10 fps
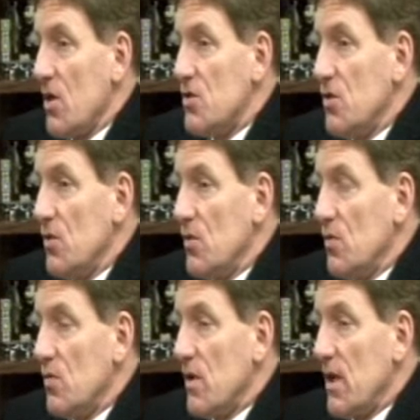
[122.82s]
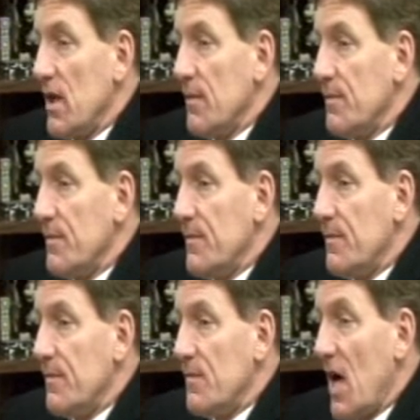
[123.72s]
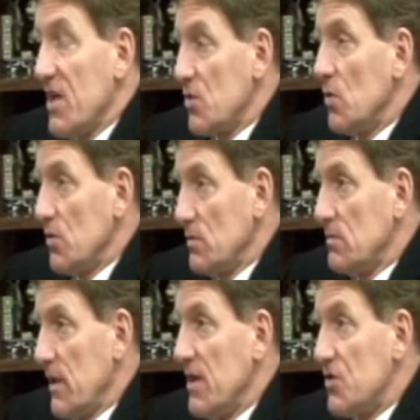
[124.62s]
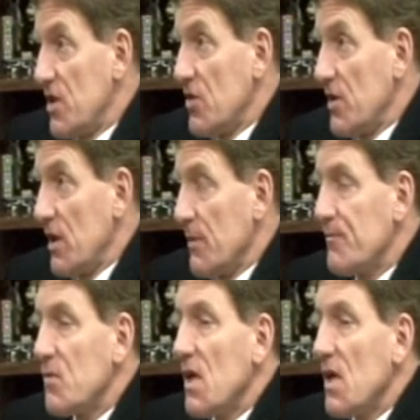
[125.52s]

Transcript: to high school and senior year,